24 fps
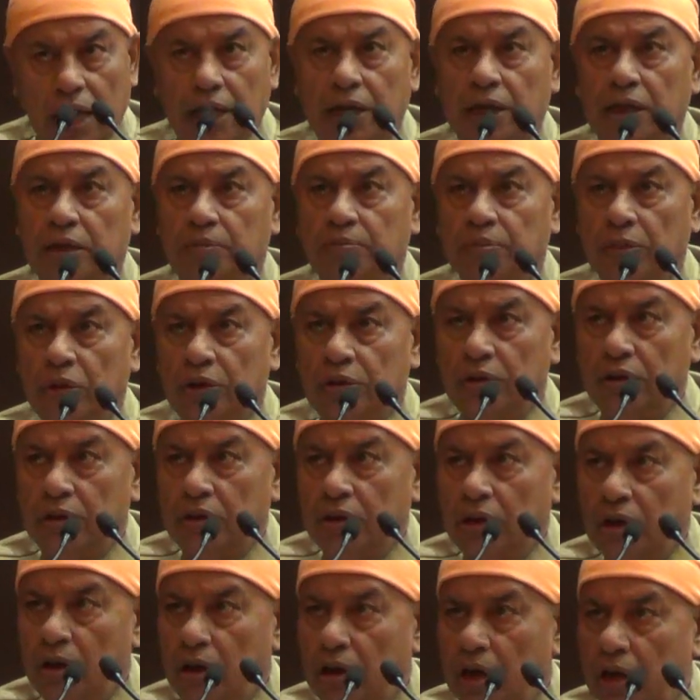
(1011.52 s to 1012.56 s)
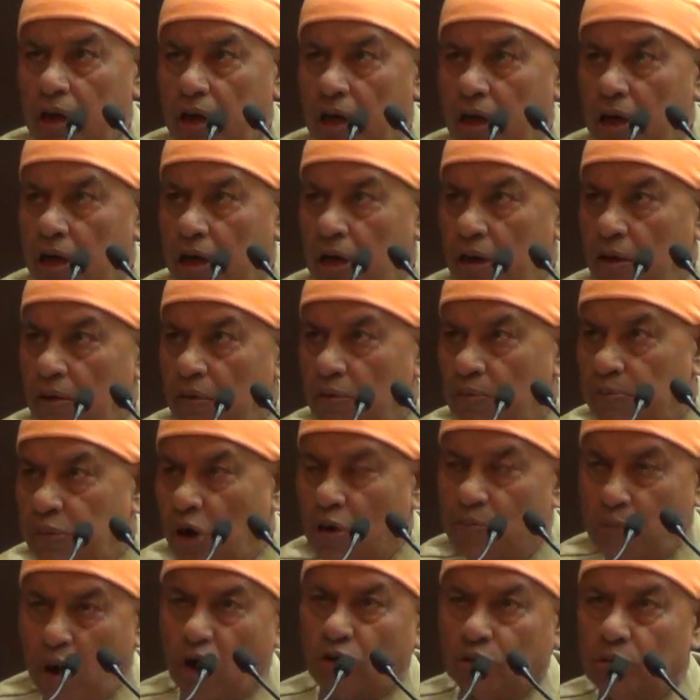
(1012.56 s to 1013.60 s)
I,
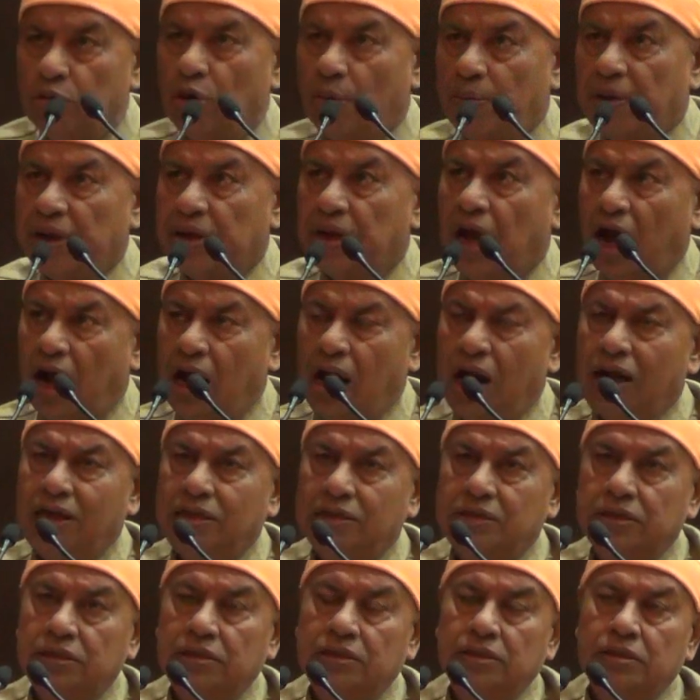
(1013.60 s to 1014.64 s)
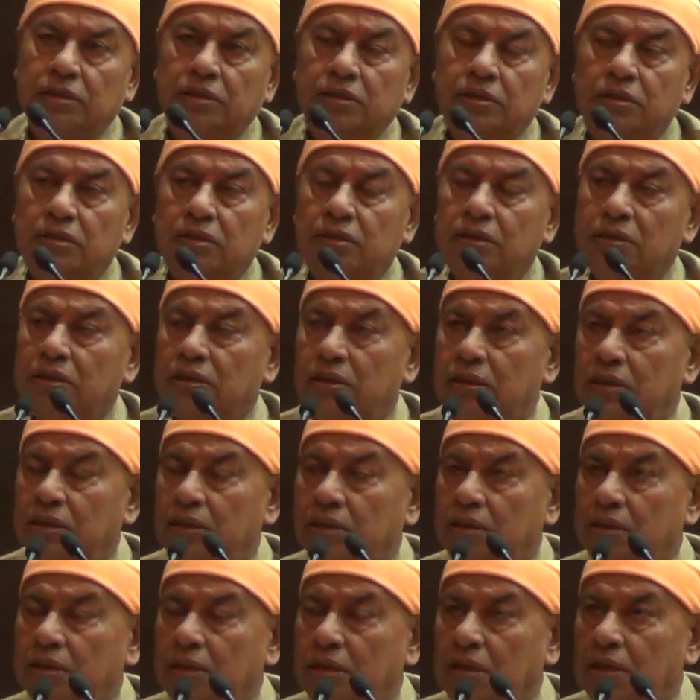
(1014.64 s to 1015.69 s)
from bottom of my heart,
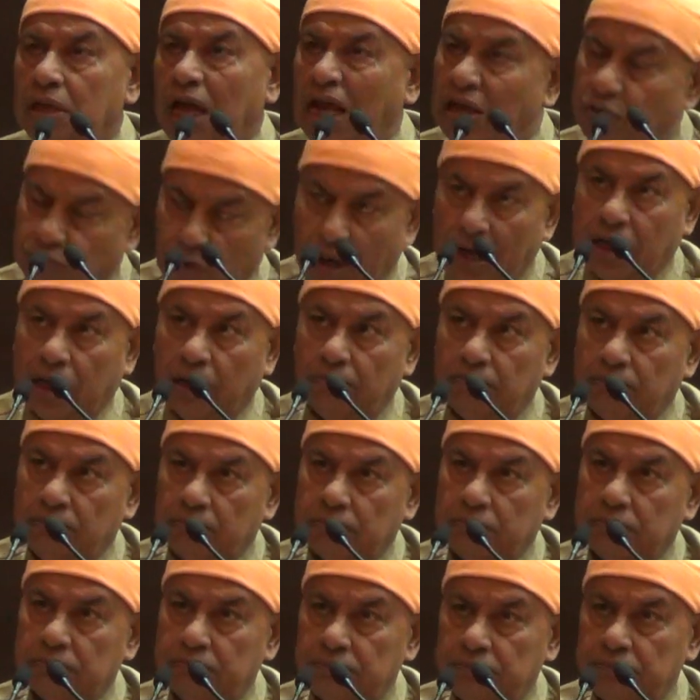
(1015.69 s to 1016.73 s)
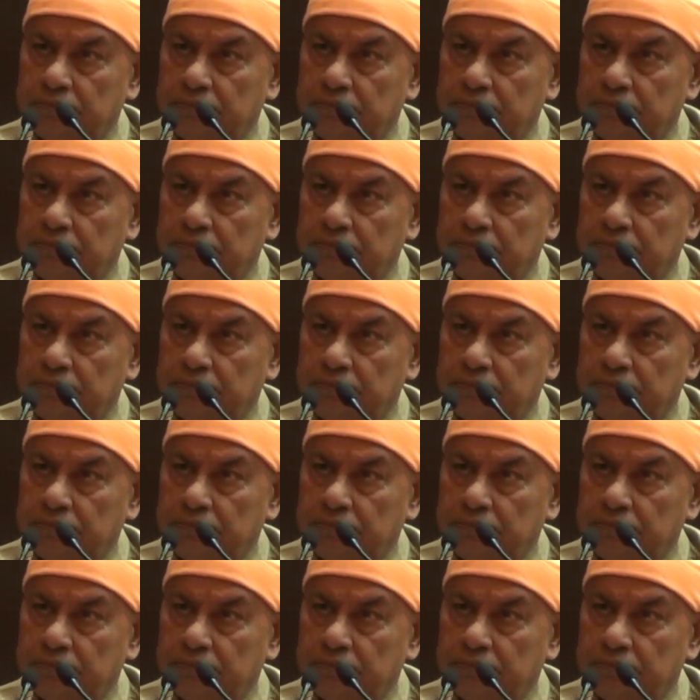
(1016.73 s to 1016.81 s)
I welcome